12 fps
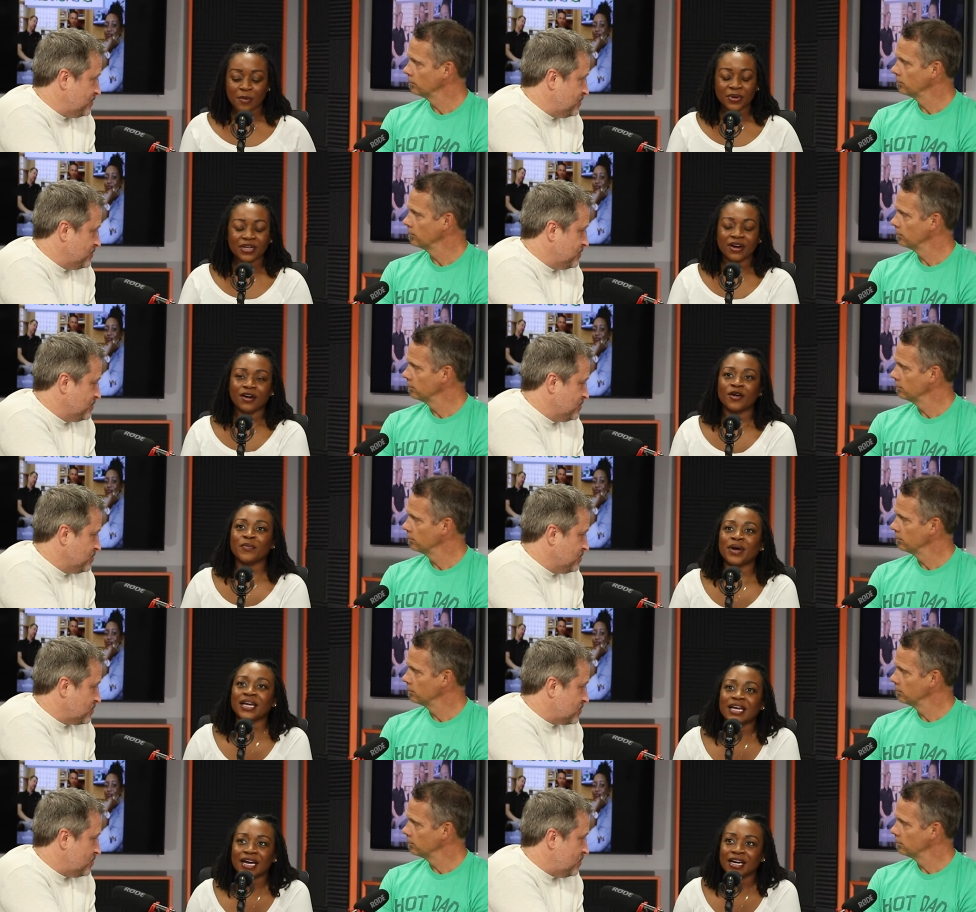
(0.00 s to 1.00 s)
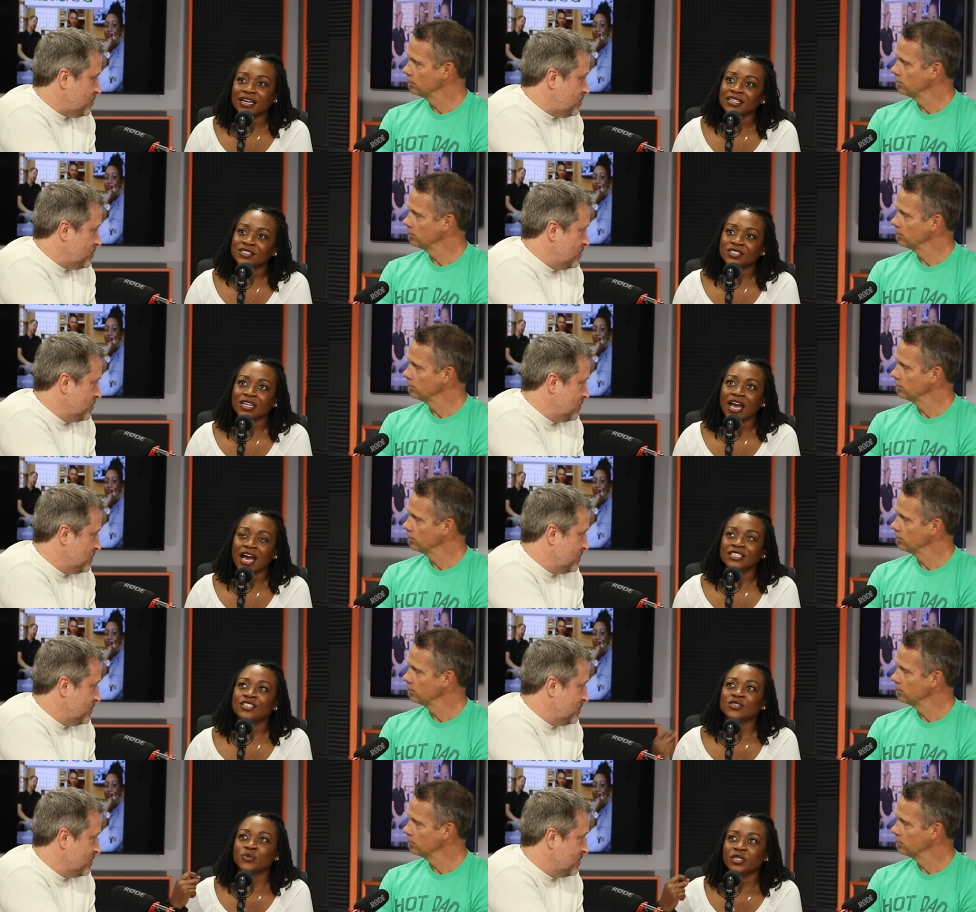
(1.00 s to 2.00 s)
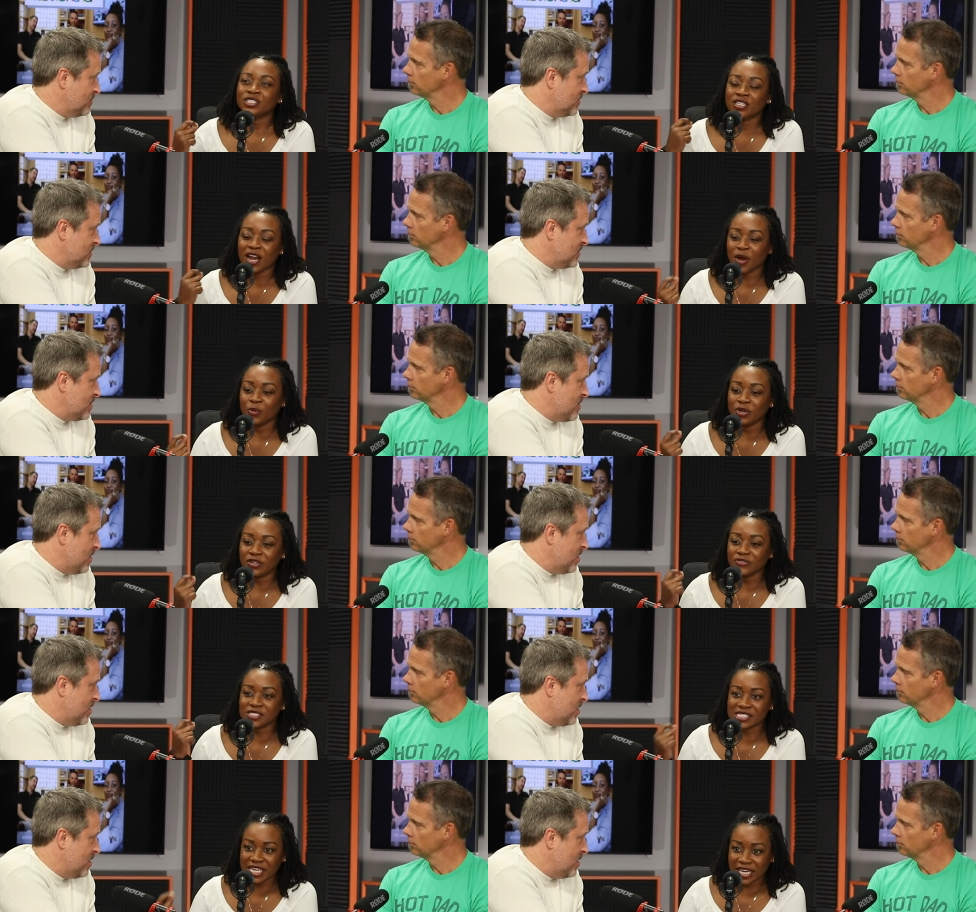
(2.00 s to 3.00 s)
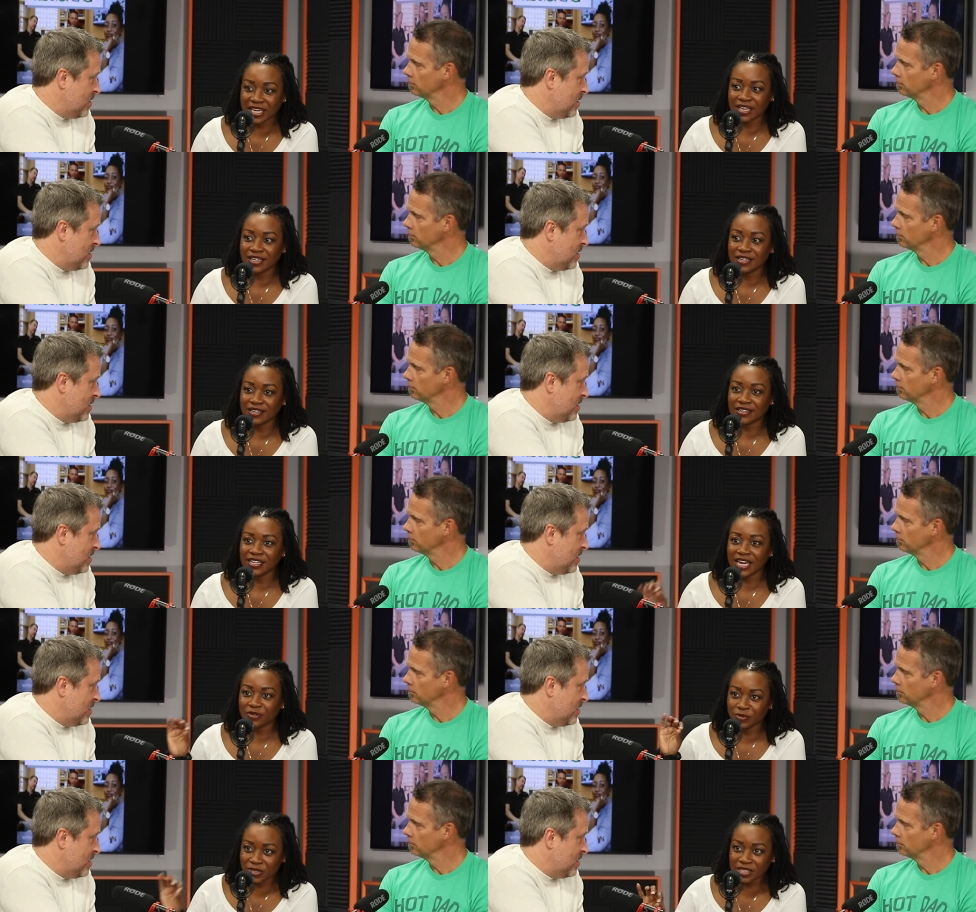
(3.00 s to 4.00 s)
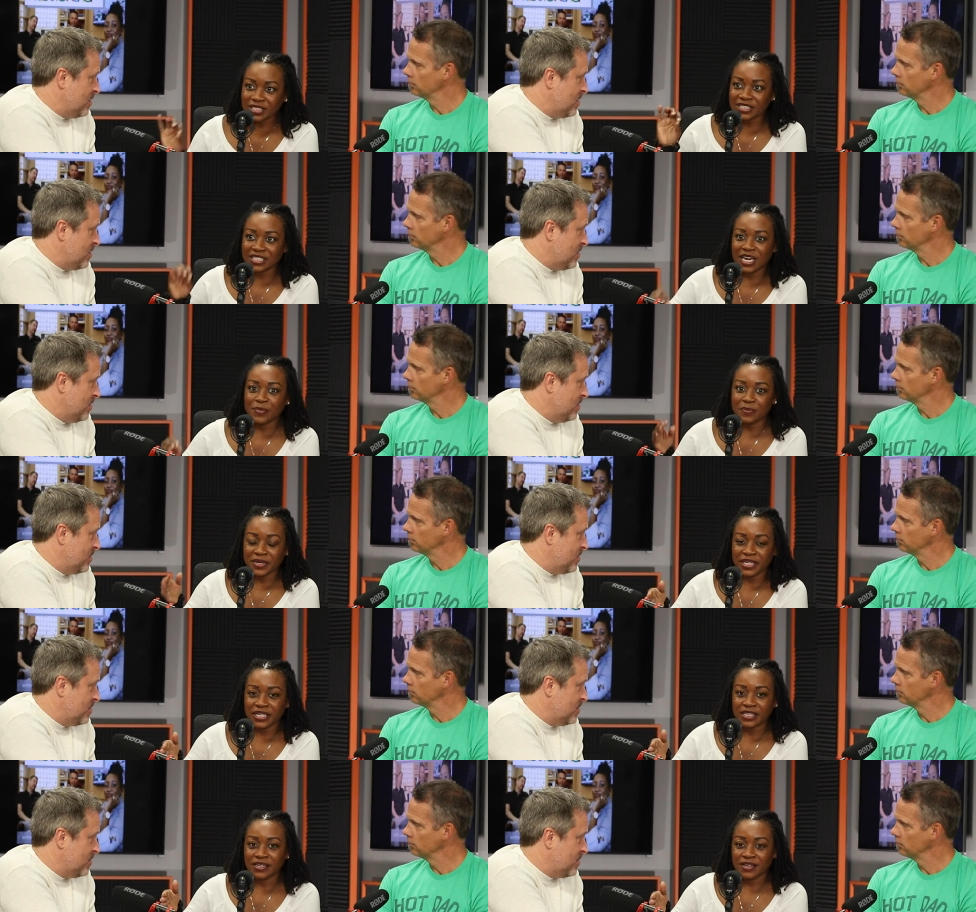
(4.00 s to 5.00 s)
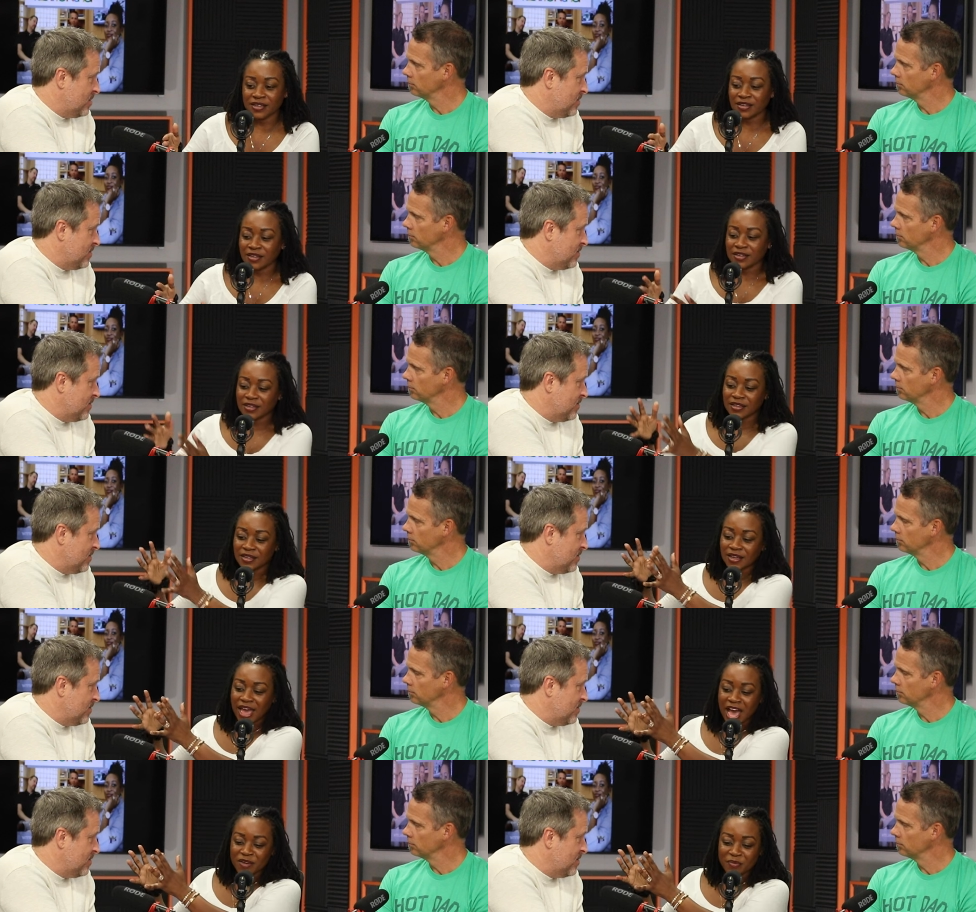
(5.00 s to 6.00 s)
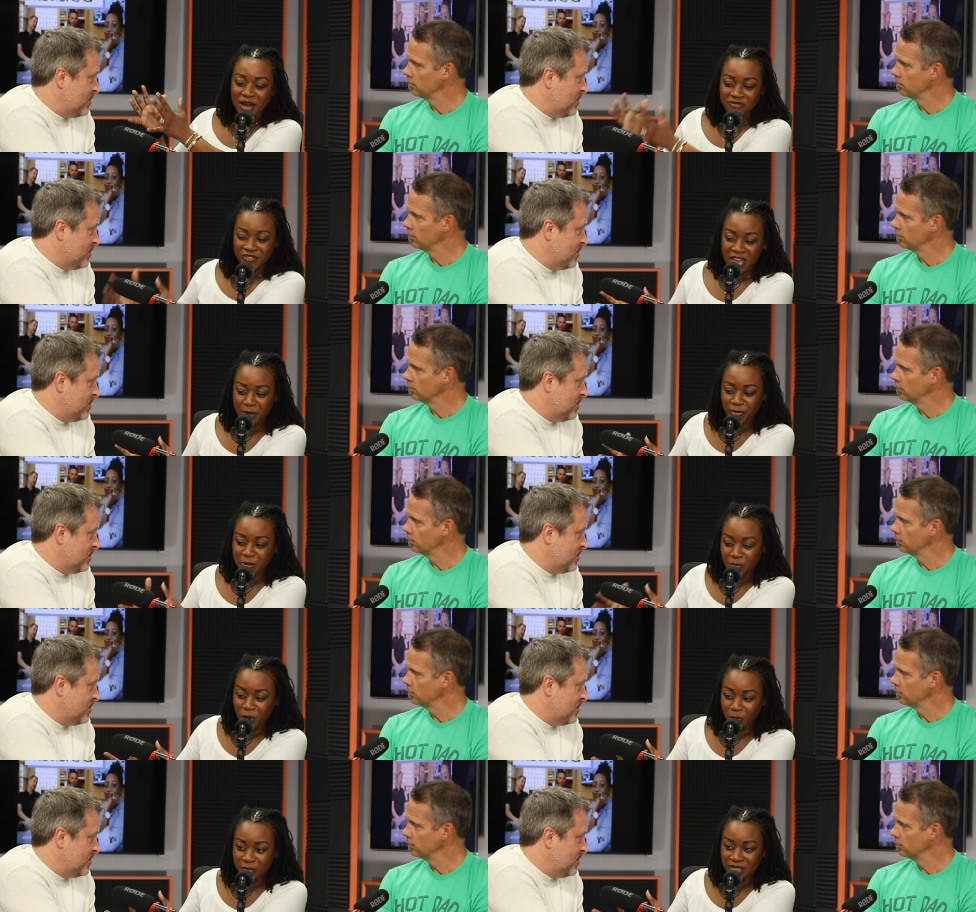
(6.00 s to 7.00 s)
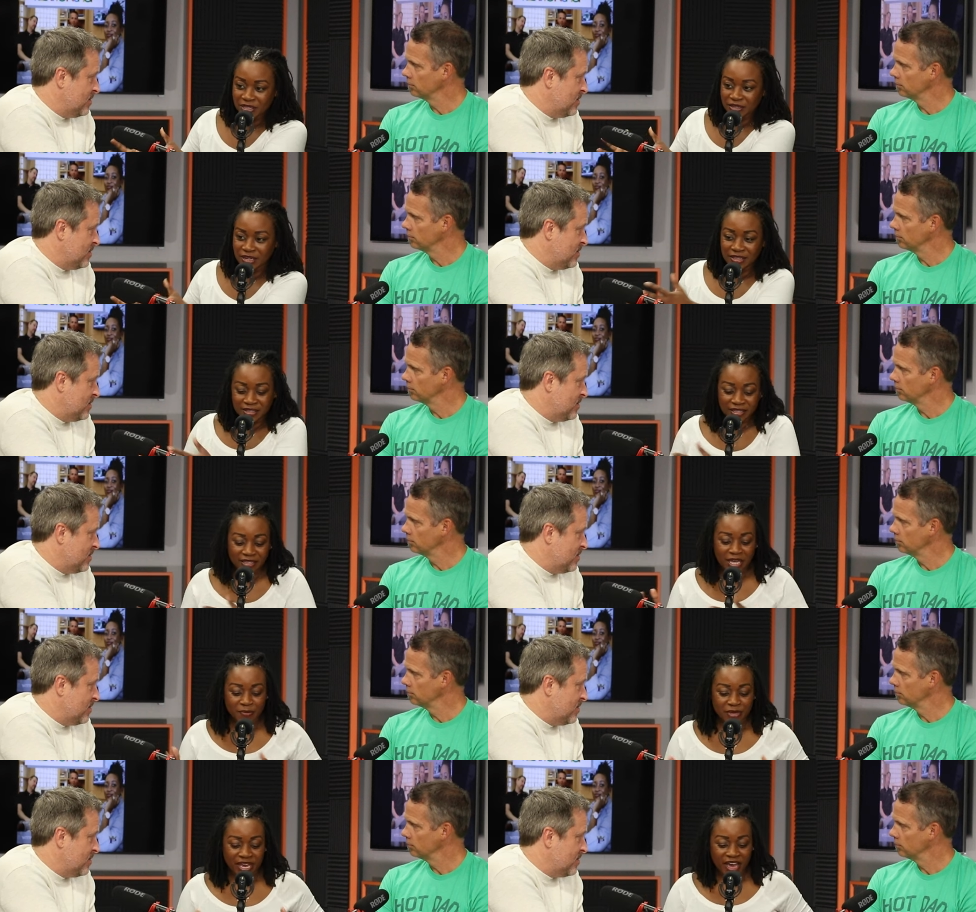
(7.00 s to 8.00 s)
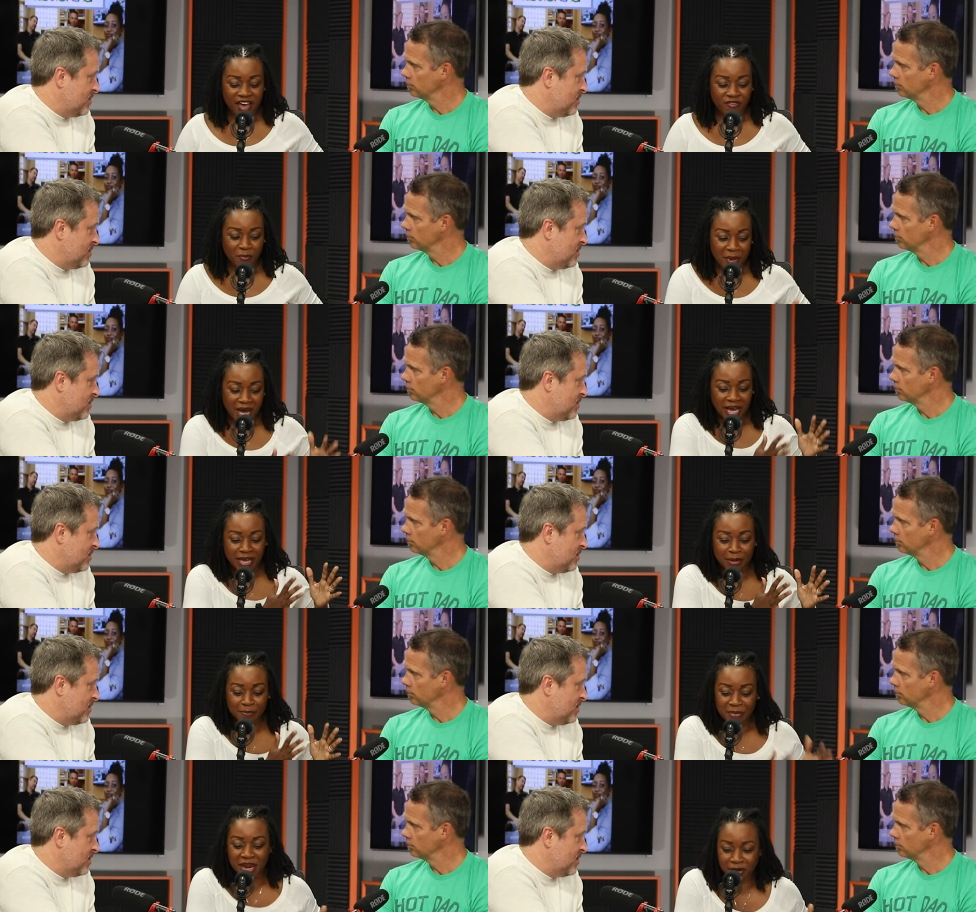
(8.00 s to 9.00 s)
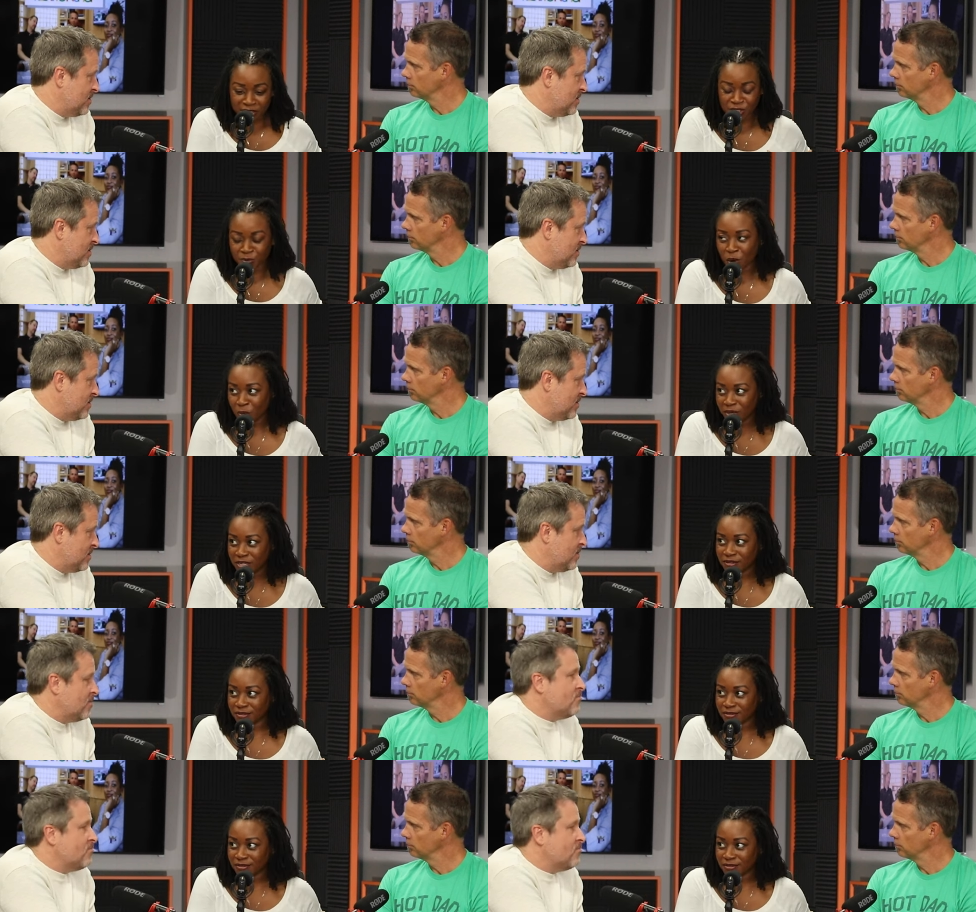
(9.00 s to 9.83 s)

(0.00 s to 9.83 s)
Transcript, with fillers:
Speaker 1: But oh my gosh, I just wish that I would have said, like, really let me have my family moment and then let me have my marriage moment.